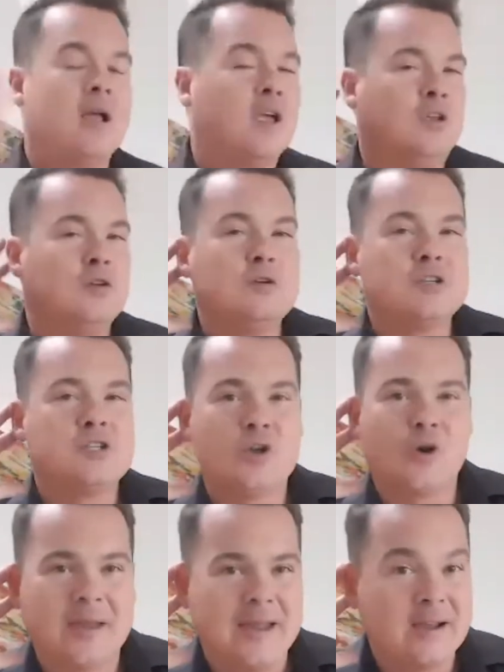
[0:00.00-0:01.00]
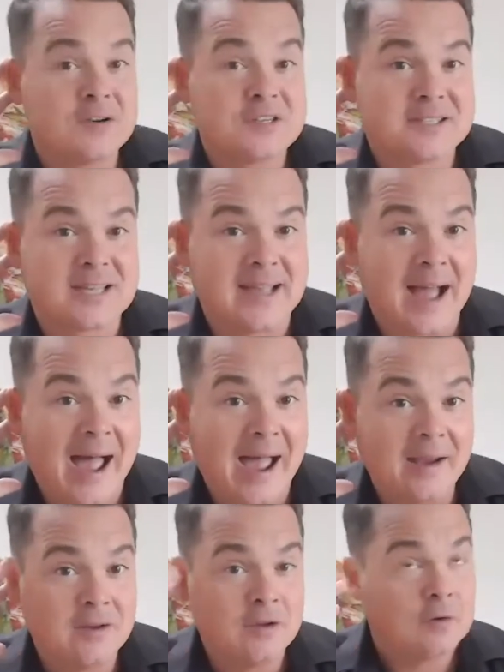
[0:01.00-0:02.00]
Use your ears to guide
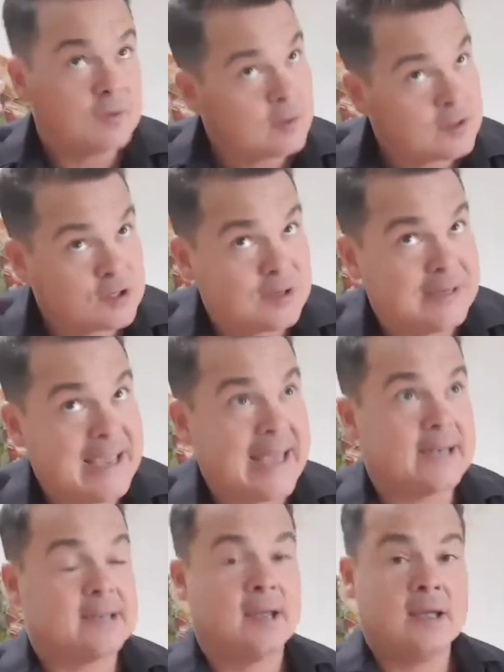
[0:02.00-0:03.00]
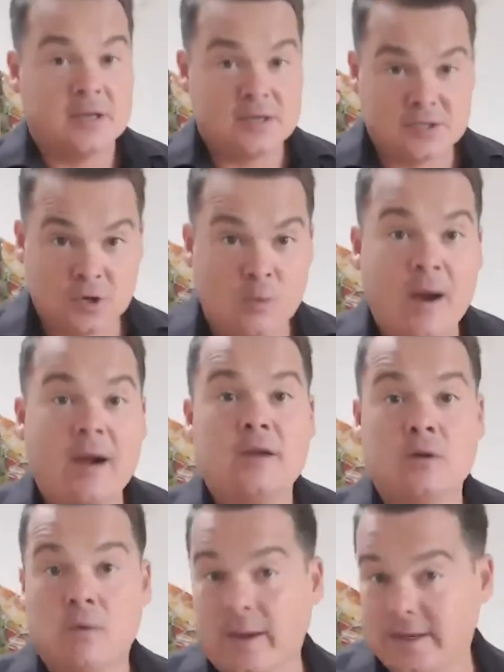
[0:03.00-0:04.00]
you to get to where you
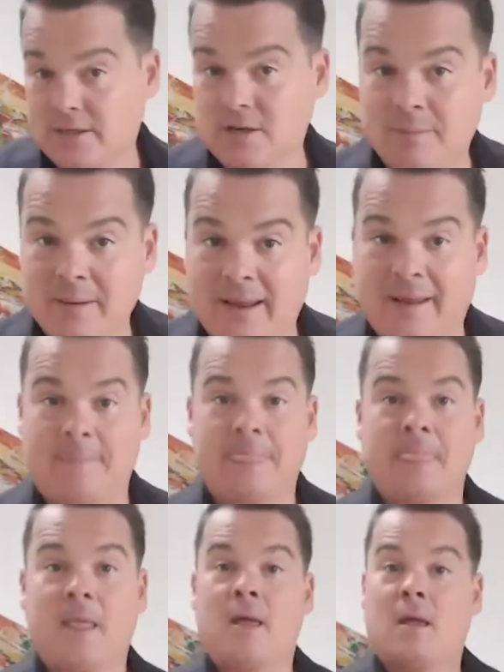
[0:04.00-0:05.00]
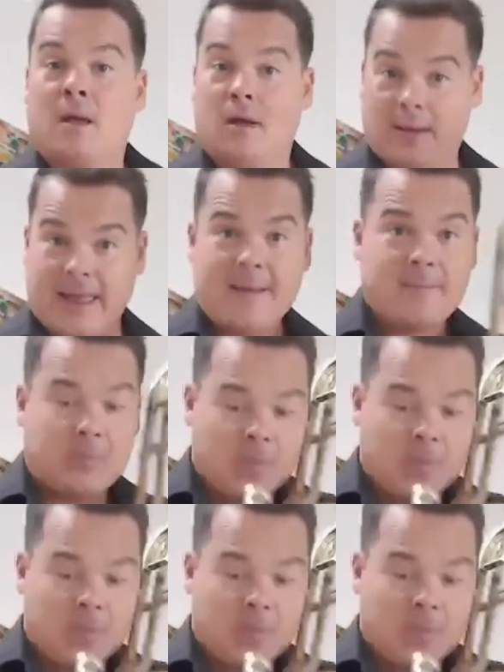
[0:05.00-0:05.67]
want to be. Okay?